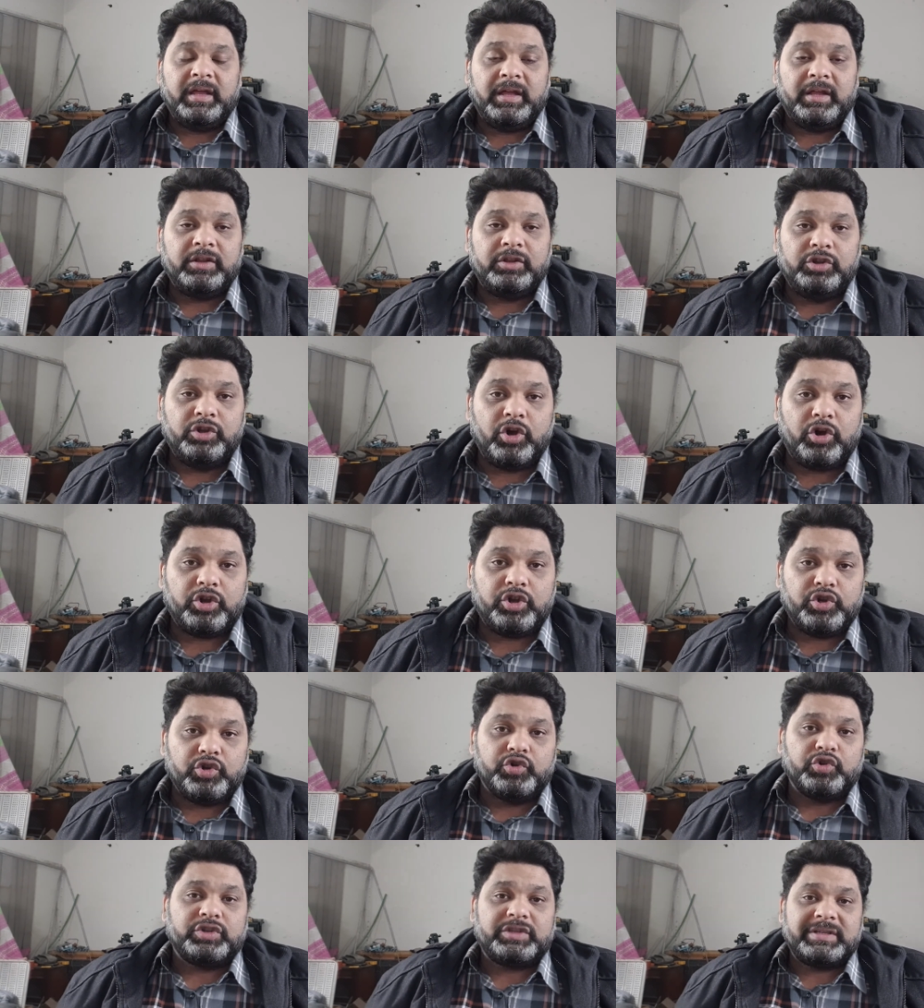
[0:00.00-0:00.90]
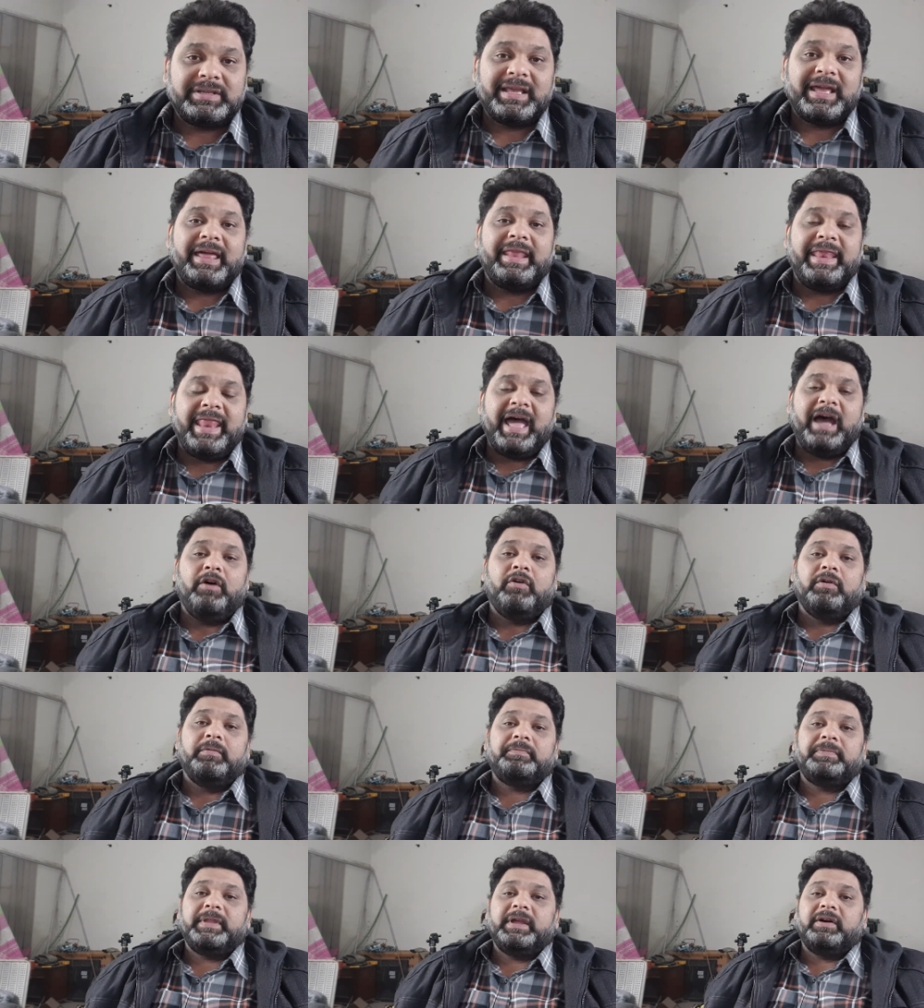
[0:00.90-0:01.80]
no use
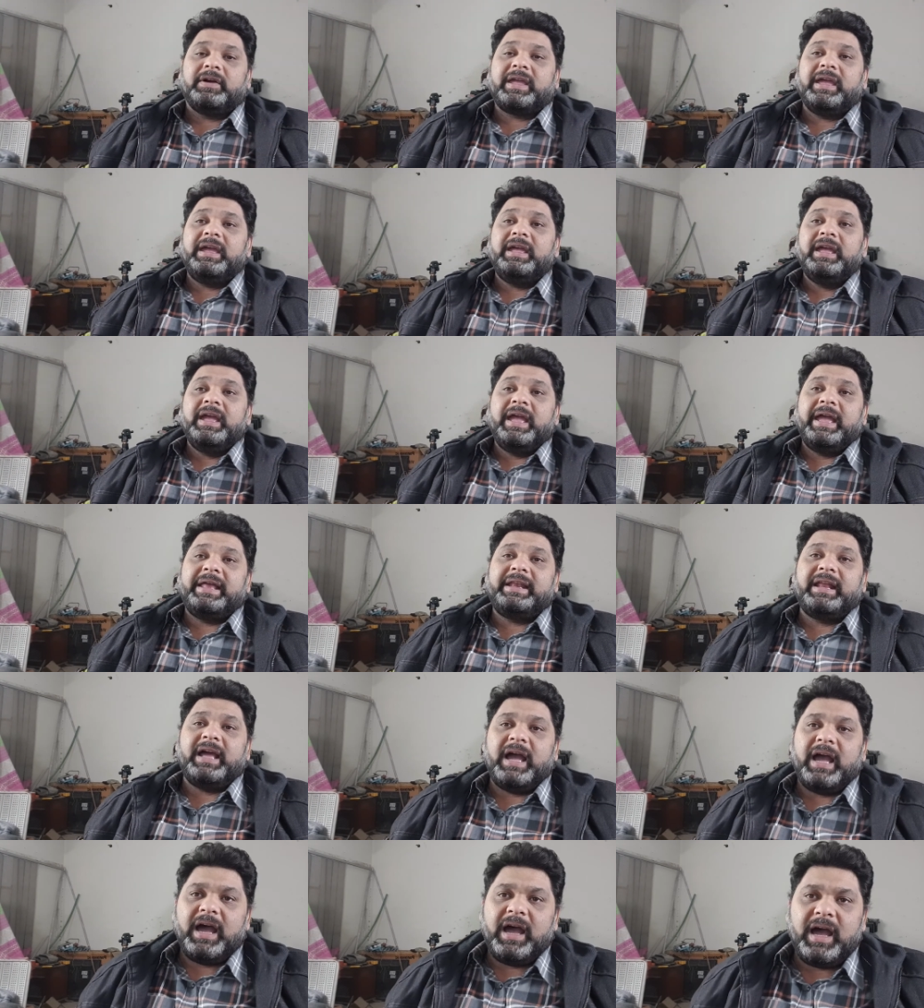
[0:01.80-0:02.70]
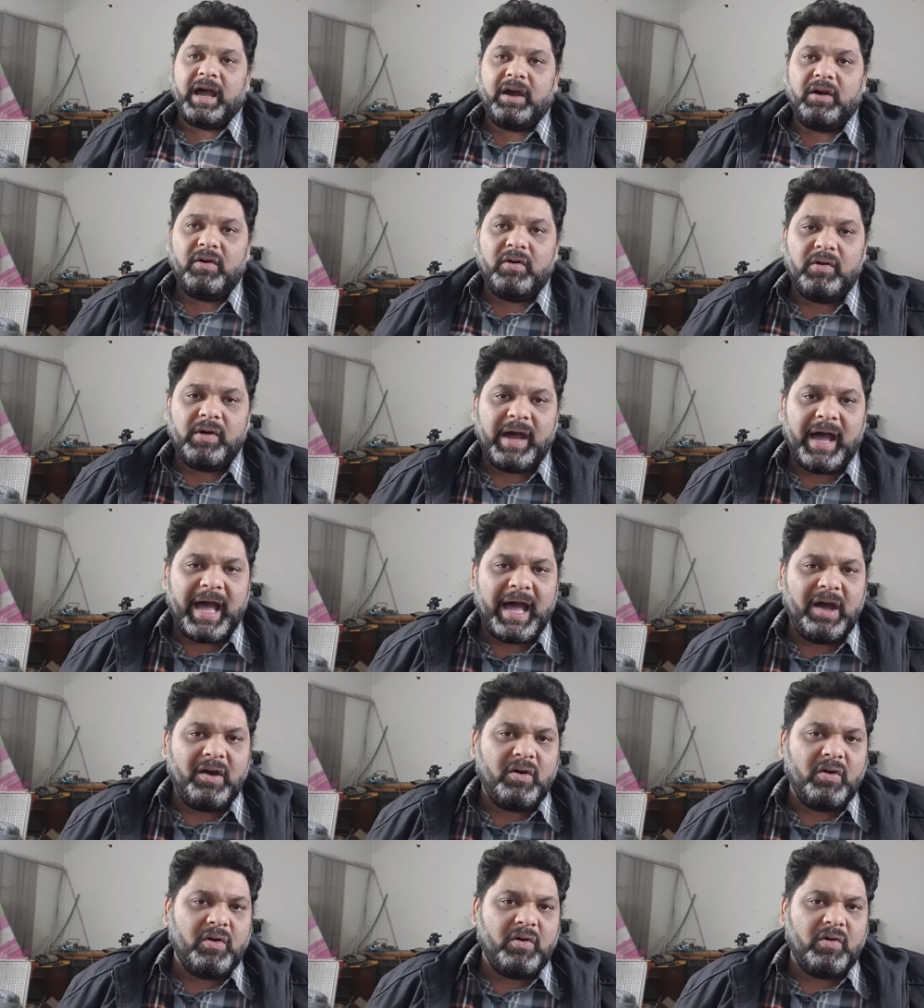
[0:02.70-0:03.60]
now. Okay, and
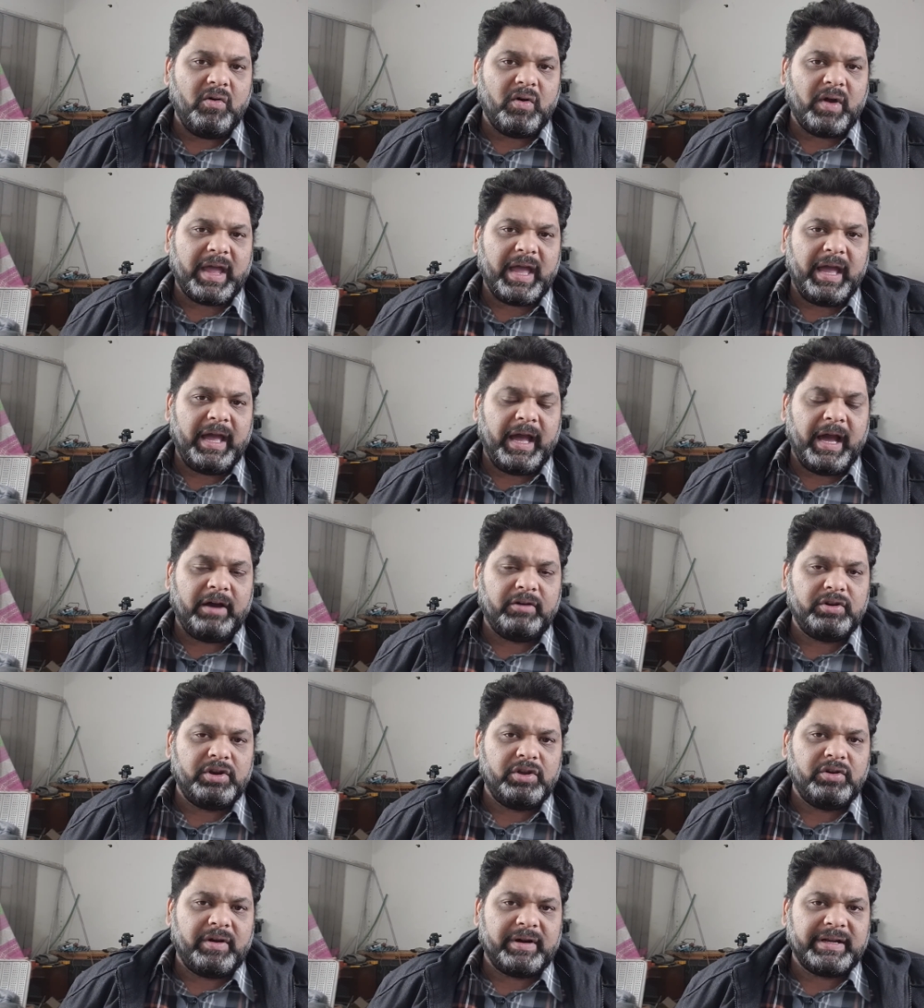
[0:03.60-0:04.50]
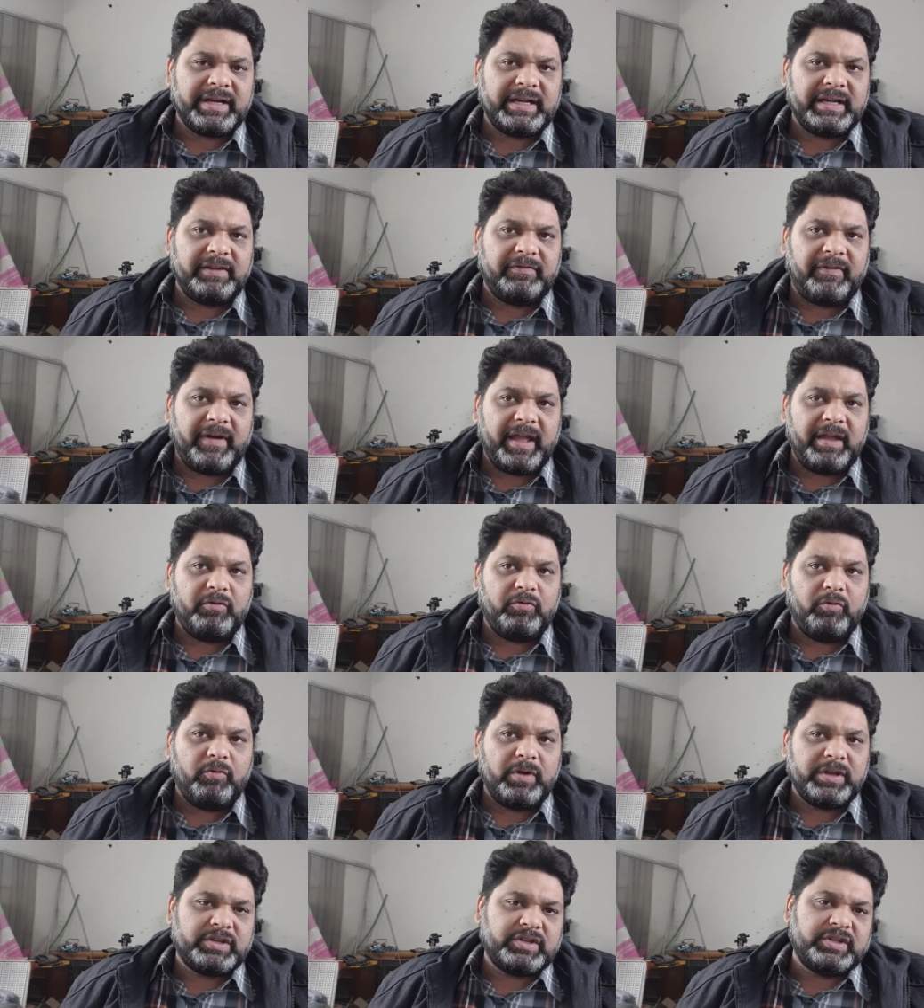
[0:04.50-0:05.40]
how do you identify
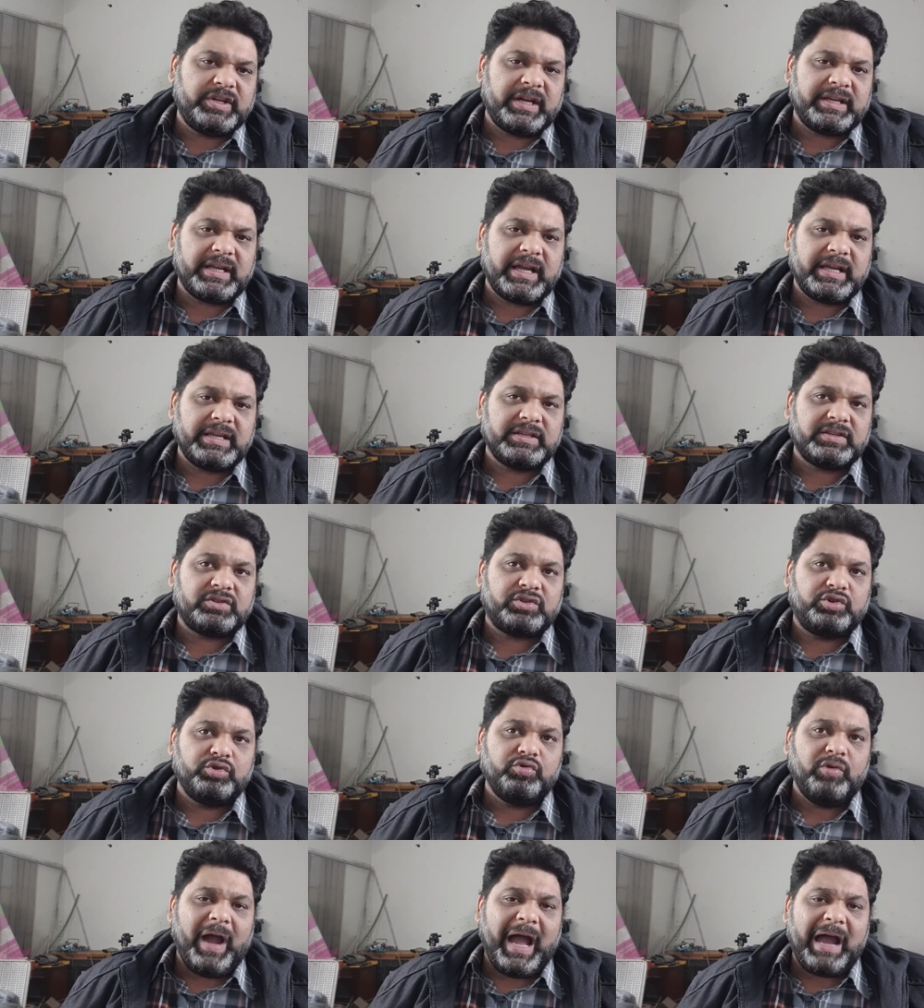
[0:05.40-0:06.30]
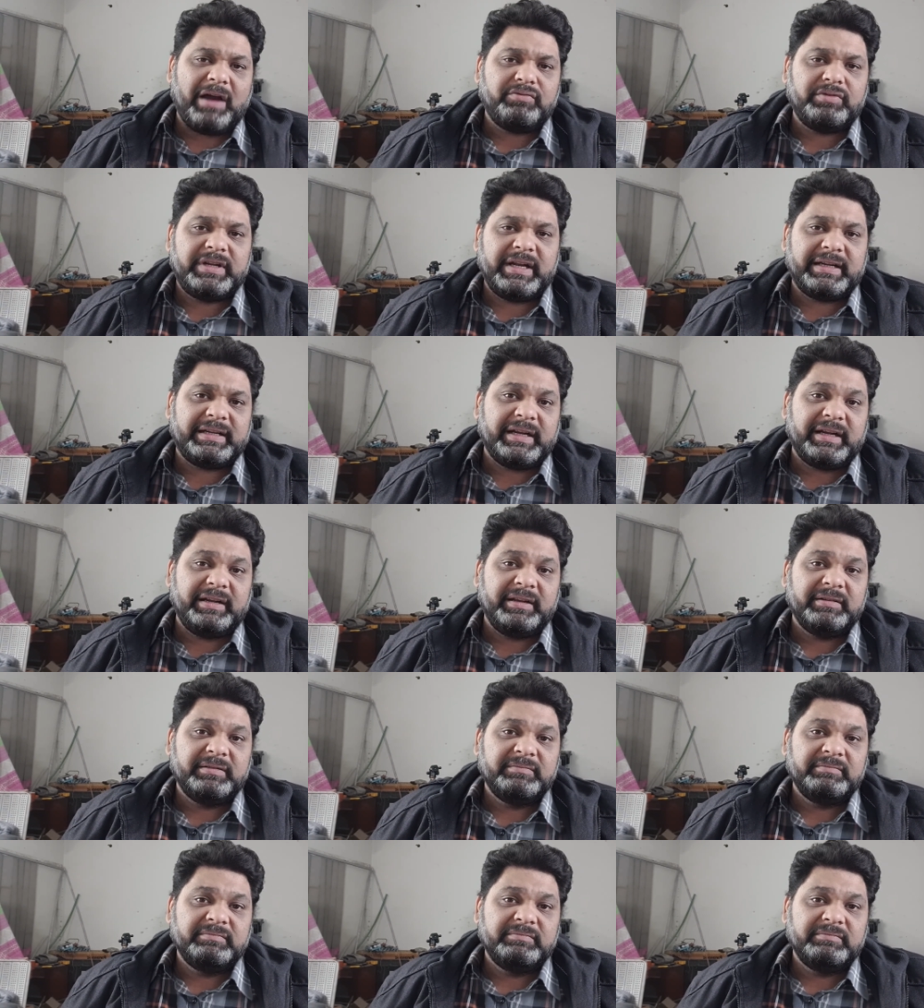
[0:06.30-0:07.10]
which data is too outdated?